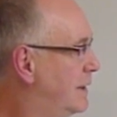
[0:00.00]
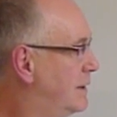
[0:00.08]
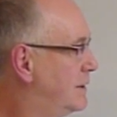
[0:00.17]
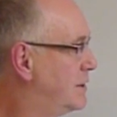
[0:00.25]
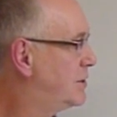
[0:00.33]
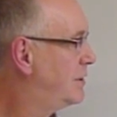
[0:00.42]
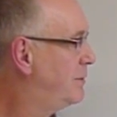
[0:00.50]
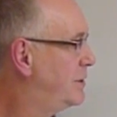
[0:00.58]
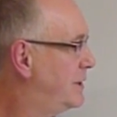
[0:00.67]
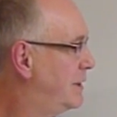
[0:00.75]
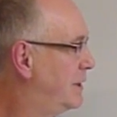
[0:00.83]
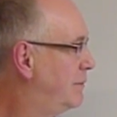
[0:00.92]

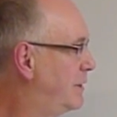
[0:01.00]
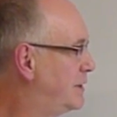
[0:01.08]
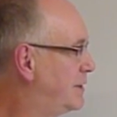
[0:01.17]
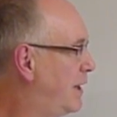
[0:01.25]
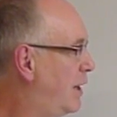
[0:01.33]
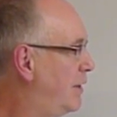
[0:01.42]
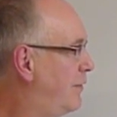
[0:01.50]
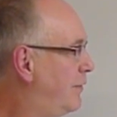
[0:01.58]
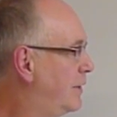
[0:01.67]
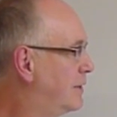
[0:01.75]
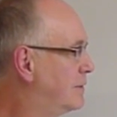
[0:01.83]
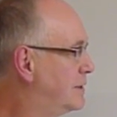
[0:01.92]
distributed in the mid and high
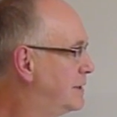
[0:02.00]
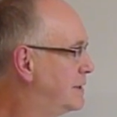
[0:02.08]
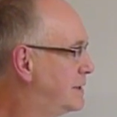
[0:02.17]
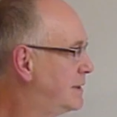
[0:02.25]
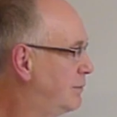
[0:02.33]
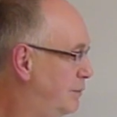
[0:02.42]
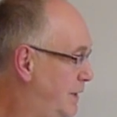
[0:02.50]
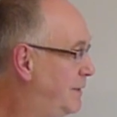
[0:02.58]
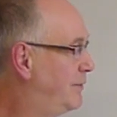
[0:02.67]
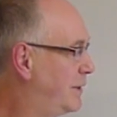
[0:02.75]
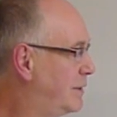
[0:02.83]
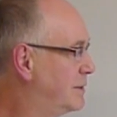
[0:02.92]
frequencies, mid
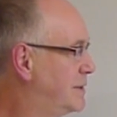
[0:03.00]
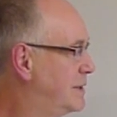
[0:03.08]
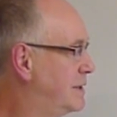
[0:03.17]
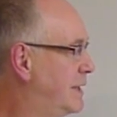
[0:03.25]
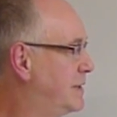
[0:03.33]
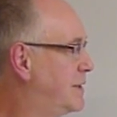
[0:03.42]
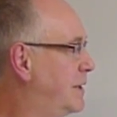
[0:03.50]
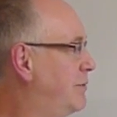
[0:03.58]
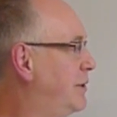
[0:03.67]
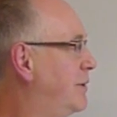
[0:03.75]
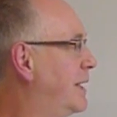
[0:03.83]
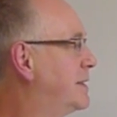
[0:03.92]
frequencies, and then it's only
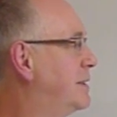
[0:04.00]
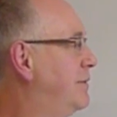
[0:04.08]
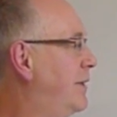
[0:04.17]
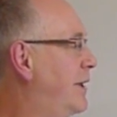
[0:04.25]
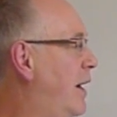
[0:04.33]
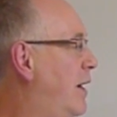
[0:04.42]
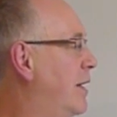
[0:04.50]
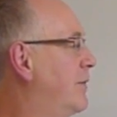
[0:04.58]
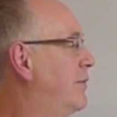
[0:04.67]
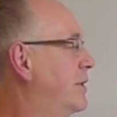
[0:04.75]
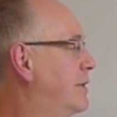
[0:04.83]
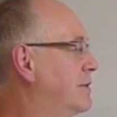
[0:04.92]
when you get to the very high
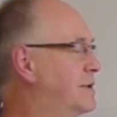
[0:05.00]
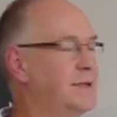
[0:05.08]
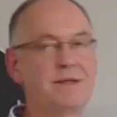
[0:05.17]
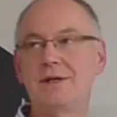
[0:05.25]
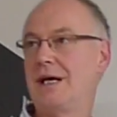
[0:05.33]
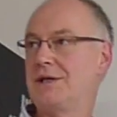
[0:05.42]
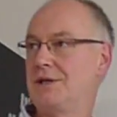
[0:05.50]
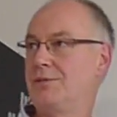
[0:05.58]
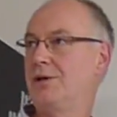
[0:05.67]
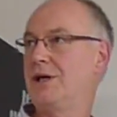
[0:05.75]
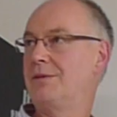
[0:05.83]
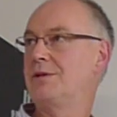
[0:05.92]
frequencies that it actually
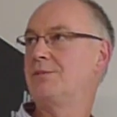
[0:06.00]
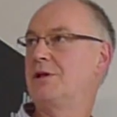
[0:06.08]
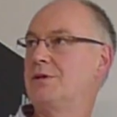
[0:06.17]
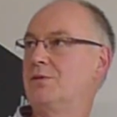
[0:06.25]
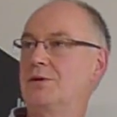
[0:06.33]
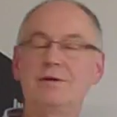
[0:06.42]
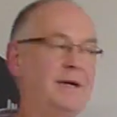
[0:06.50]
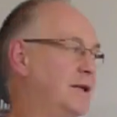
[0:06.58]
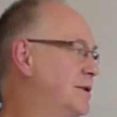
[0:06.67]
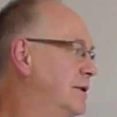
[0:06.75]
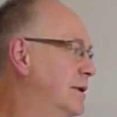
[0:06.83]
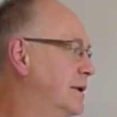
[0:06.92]
becomes much more
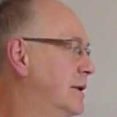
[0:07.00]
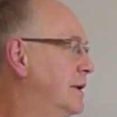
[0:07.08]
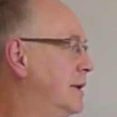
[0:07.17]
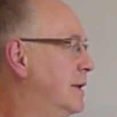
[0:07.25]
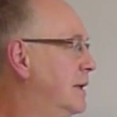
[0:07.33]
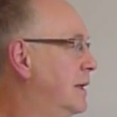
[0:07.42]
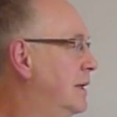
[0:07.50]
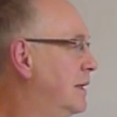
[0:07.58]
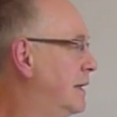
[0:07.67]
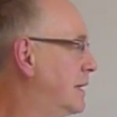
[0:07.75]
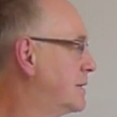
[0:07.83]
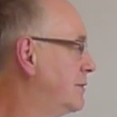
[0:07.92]
directional.
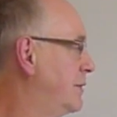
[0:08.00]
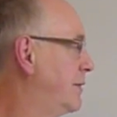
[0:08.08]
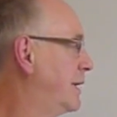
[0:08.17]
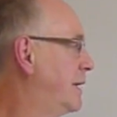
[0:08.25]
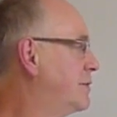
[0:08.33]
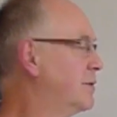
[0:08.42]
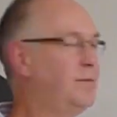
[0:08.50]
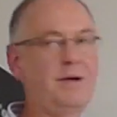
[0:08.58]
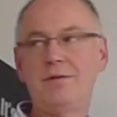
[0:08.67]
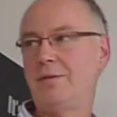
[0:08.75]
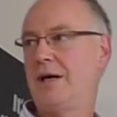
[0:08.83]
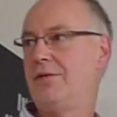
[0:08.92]
That's when you get up to
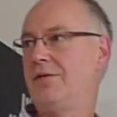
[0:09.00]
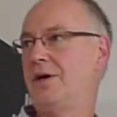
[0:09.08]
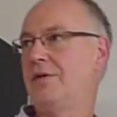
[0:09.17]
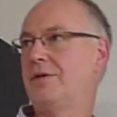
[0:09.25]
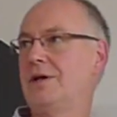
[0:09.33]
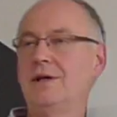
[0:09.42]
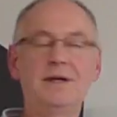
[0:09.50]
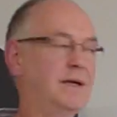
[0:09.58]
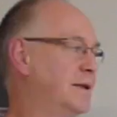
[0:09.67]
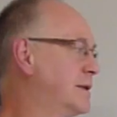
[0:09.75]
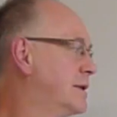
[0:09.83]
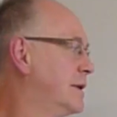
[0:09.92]
above about 5
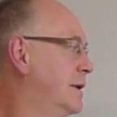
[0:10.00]
kilohertz.